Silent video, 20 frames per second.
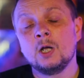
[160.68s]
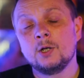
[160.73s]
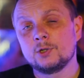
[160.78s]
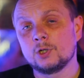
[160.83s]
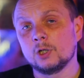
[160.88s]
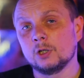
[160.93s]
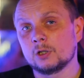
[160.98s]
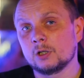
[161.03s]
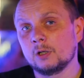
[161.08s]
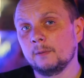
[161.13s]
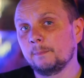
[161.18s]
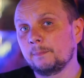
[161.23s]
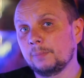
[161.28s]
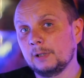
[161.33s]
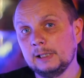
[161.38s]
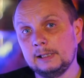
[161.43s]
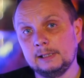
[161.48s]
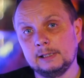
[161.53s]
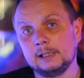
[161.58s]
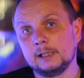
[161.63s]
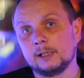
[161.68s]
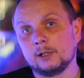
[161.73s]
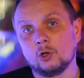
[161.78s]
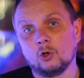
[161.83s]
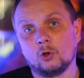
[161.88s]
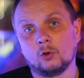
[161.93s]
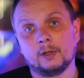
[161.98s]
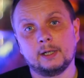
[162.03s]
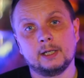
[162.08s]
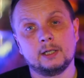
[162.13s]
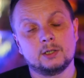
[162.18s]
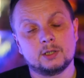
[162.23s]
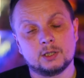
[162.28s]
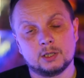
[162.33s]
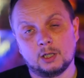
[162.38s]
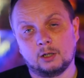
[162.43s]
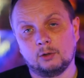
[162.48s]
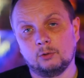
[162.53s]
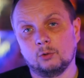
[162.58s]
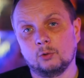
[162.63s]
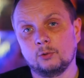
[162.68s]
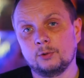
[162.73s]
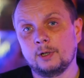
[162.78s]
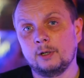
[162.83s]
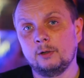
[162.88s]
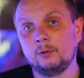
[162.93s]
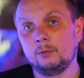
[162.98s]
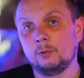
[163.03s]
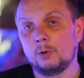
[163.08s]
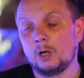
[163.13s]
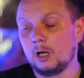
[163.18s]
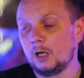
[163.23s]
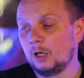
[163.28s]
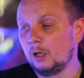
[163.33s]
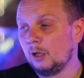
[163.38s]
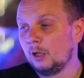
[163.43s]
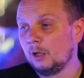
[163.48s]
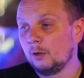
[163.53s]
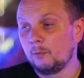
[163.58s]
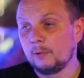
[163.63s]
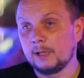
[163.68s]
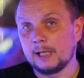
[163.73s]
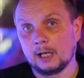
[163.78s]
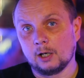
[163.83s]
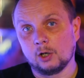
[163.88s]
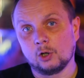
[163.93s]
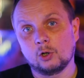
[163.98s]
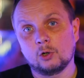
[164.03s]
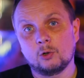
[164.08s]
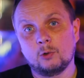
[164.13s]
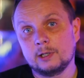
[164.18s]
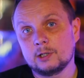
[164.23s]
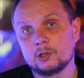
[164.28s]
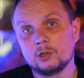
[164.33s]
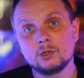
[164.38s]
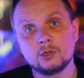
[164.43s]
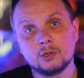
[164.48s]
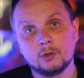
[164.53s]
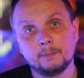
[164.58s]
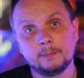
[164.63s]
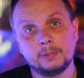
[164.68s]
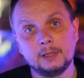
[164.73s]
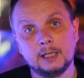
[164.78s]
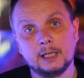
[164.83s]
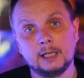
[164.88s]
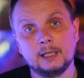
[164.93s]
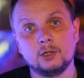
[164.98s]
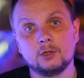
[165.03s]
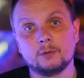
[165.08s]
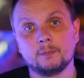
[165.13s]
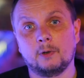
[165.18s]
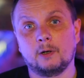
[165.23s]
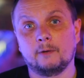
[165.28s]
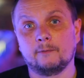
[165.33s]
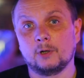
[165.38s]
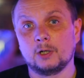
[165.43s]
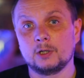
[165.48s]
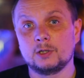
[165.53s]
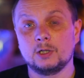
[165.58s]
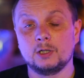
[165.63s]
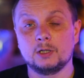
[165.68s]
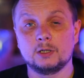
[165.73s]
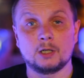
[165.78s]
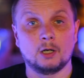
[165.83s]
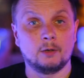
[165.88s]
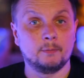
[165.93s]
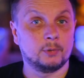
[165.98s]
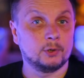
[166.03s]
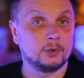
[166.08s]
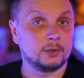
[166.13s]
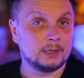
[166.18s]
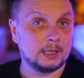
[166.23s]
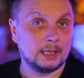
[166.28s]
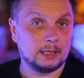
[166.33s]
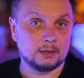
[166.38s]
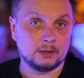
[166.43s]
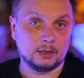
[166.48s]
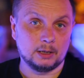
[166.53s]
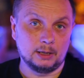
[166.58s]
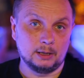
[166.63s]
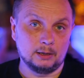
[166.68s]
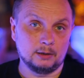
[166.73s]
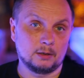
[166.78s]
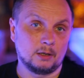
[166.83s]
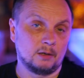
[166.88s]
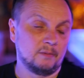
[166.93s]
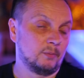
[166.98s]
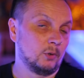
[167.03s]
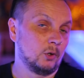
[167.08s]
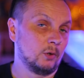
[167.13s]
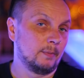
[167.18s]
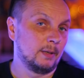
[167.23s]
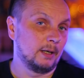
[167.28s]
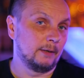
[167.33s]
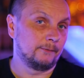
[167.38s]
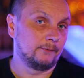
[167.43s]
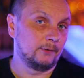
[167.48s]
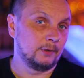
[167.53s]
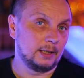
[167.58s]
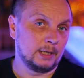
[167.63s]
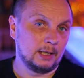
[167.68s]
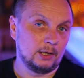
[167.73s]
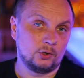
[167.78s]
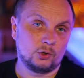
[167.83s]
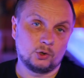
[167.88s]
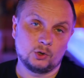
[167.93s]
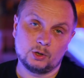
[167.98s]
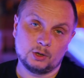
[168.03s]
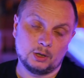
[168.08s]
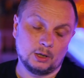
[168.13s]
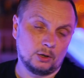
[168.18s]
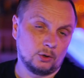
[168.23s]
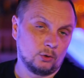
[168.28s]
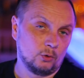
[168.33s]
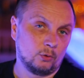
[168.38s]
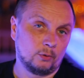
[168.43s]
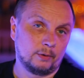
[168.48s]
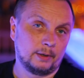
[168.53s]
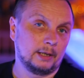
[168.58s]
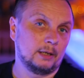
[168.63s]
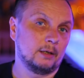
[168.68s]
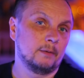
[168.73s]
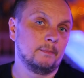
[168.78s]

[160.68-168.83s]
So it's completely ignore it. So although we get a lot of questions on pH, my advice is don't bother testing it, don't bother buffering it, just ignore it